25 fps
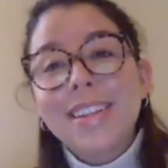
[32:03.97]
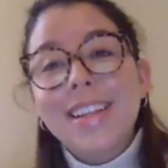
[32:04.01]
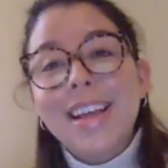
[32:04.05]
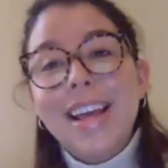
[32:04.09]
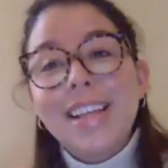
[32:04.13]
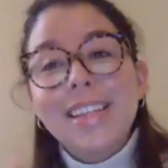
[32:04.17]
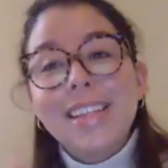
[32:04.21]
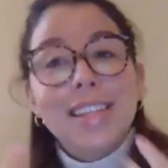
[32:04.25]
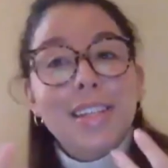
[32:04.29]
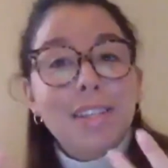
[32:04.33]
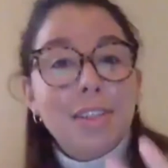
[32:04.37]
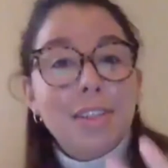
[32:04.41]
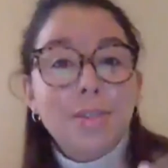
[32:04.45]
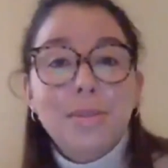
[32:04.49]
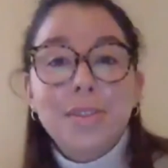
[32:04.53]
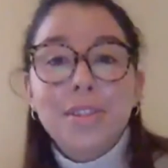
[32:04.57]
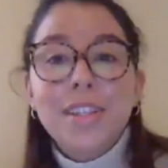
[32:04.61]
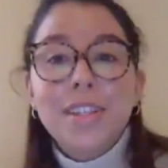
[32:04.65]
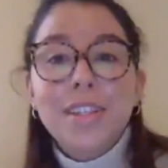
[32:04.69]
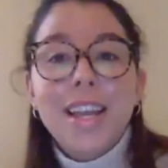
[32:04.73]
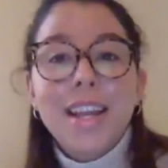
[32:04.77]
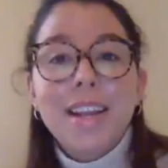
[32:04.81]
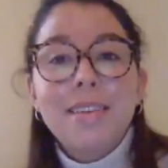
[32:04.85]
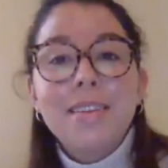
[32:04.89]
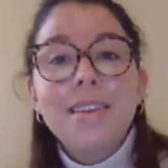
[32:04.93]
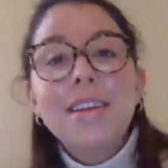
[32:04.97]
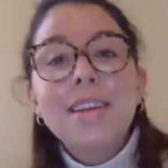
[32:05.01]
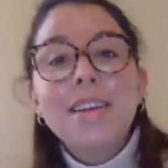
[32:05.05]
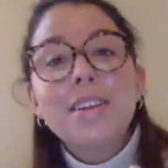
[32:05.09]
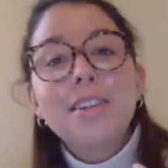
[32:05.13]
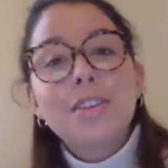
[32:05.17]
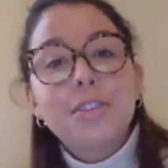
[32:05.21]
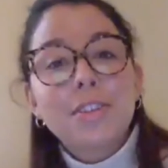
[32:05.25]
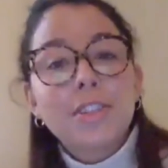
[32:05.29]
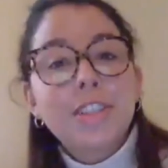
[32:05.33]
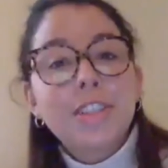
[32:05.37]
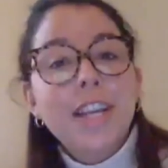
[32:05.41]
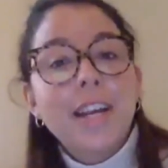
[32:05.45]
as I do today,
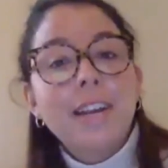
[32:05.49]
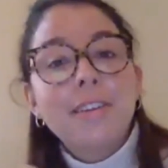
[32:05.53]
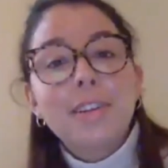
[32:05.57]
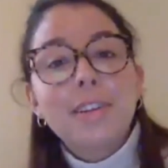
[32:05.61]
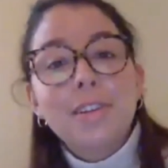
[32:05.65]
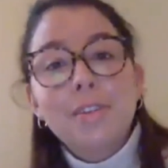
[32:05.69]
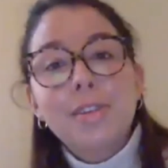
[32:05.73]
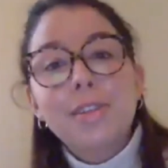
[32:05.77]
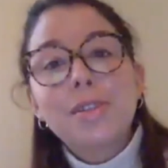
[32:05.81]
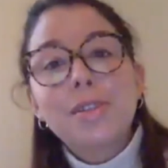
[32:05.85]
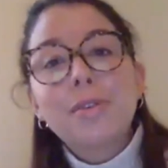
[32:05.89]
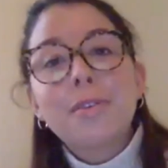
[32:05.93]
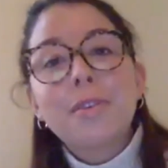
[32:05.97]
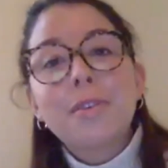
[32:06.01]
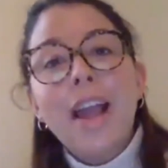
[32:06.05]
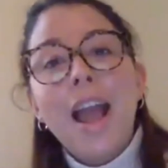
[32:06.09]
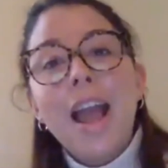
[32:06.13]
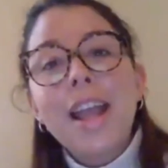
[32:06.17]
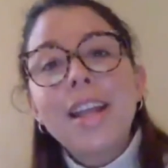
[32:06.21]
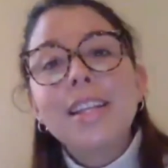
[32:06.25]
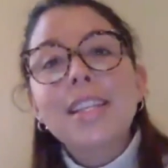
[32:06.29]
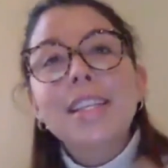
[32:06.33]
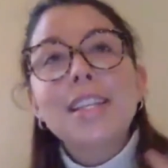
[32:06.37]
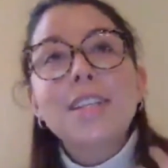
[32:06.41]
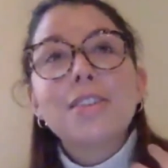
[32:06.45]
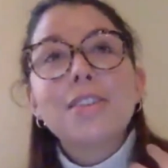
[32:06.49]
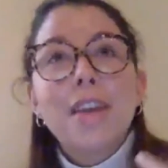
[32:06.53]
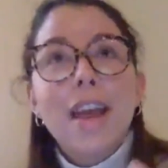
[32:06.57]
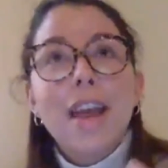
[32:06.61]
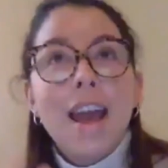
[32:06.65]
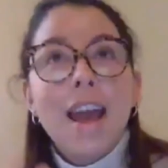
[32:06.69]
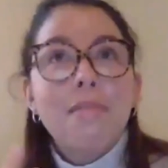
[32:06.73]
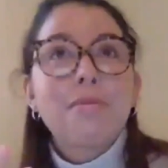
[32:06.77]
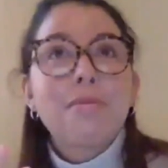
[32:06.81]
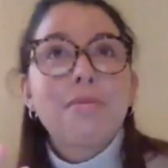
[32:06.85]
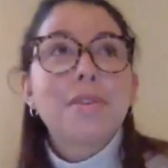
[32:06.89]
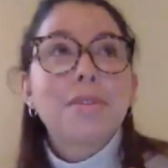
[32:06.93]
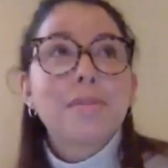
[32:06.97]
you sharing your story. I need to
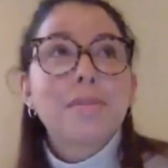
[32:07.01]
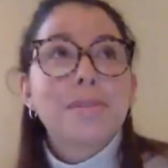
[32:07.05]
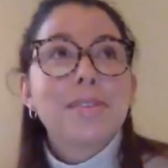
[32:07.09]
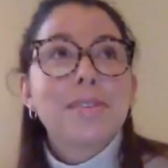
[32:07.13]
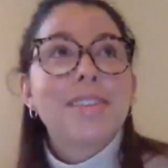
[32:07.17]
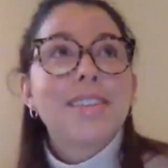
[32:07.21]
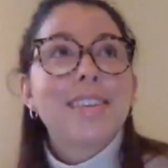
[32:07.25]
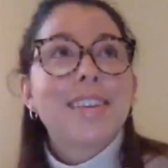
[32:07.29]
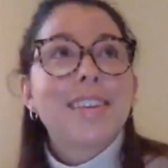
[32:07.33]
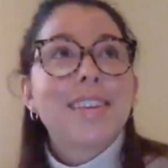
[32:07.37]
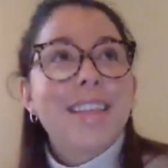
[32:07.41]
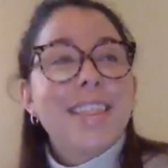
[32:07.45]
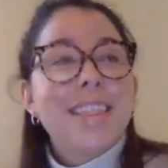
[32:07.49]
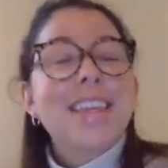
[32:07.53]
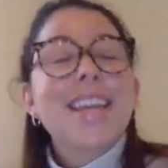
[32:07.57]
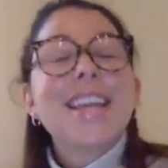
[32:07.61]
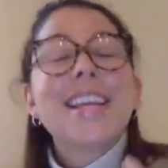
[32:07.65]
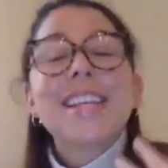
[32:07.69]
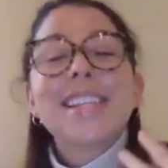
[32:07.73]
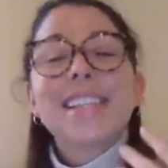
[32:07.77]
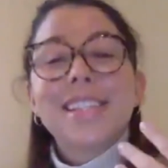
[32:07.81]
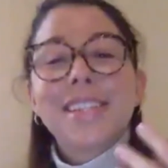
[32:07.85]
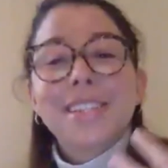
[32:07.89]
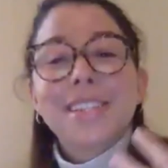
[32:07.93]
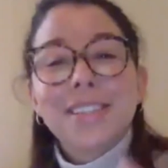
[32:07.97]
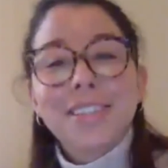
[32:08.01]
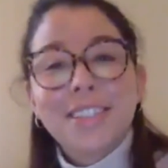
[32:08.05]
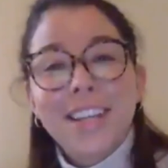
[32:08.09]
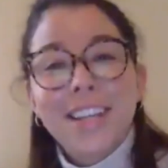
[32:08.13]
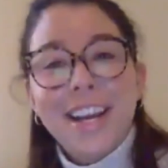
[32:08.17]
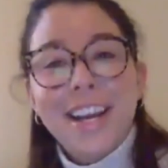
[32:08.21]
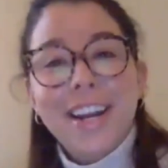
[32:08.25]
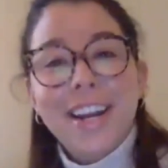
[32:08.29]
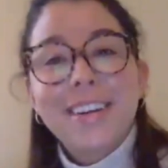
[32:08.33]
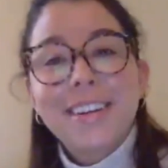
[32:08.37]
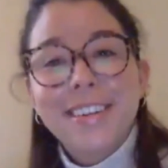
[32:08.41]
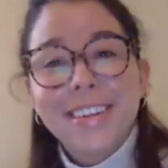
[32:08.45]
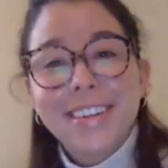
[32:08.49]
have those things to
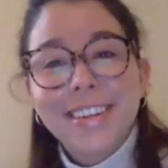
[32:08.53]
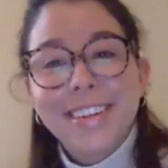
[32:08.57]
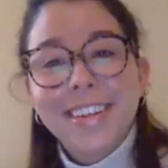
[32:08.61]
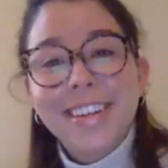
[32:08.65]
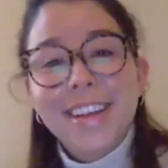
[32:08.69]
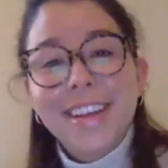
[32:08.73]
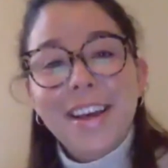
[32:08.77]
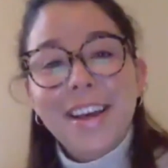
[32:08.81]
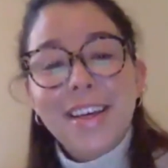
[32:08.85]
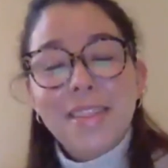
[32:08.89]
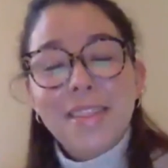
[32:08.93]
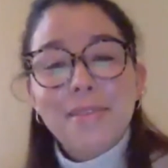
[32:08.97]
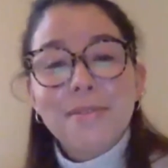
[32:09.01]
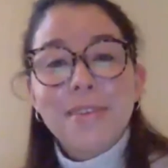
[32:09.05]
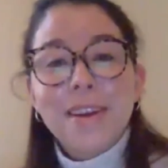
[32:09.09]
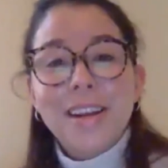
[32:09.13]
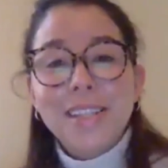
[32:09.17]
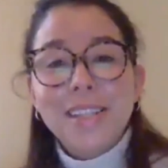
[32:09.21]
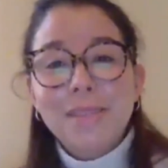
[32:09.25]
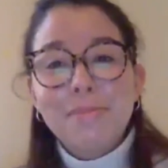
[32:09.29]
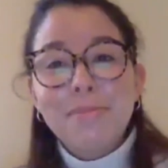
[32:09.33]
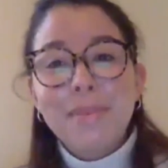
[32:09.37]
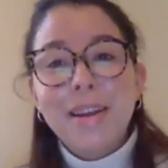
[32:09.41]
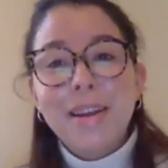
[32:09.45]
share. Otherwise,